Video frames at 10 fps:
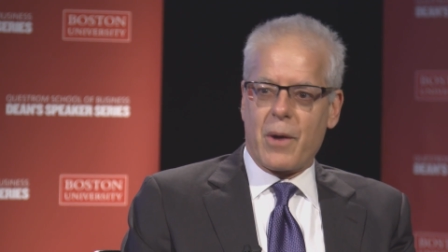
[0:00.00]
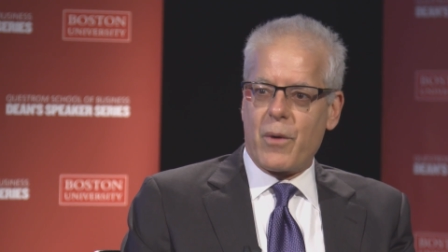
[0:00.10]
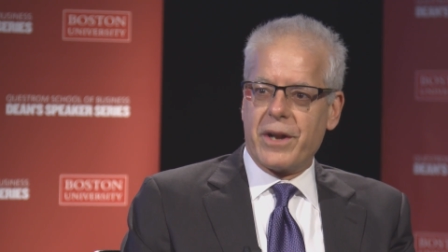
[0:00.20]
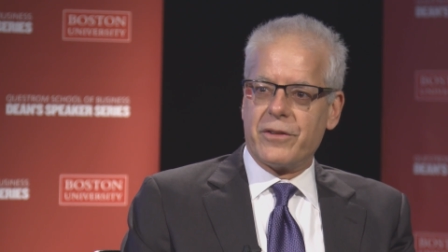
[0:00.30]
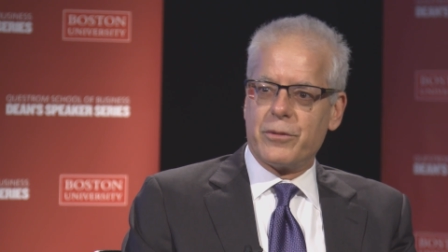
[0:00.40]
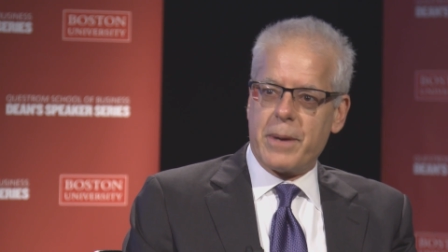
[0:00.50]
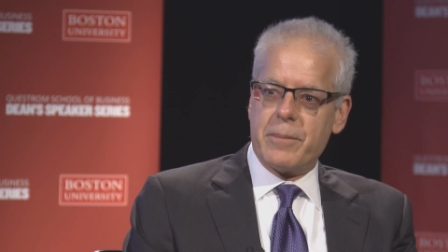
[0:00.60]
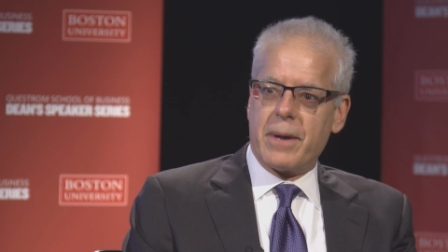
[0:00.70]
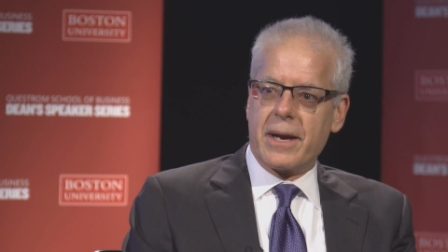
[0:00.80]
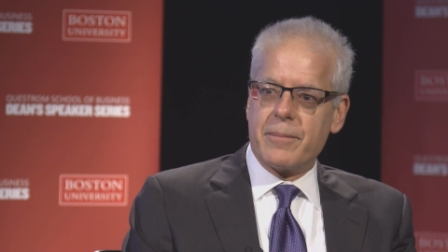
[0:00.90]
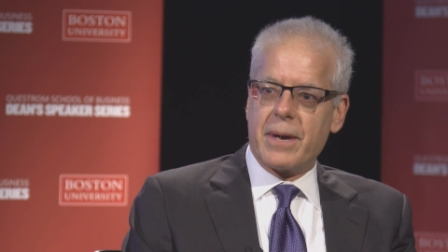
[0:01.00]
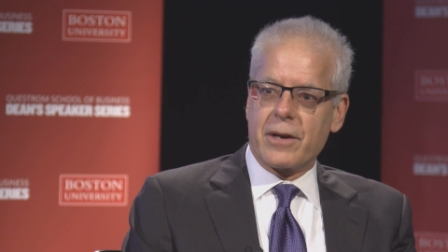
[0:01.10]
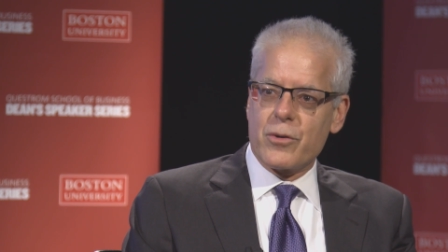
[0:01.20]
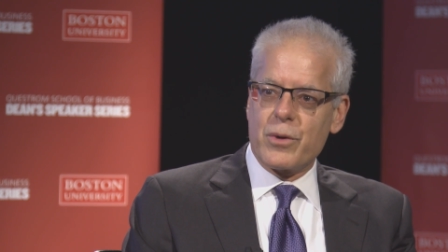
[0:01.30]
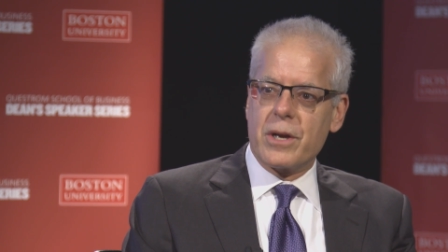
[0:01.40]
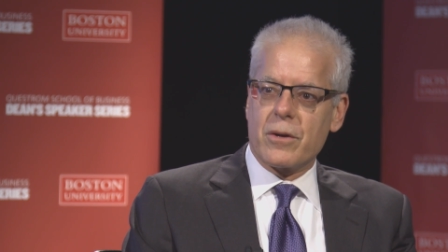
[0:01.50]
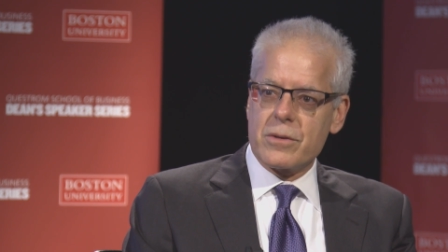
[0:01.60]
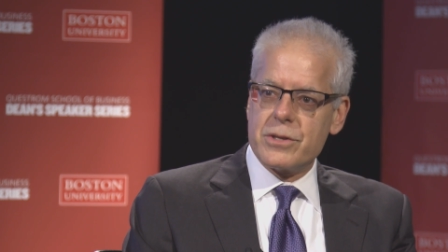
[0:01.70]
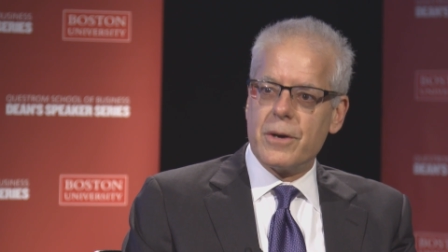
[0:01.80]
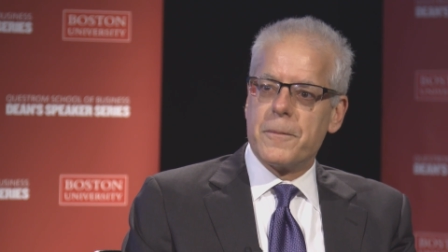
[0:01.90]
wanted to spend my, my career.
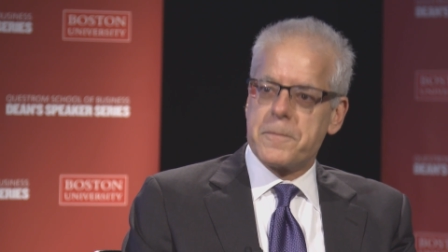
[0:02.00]
So, so you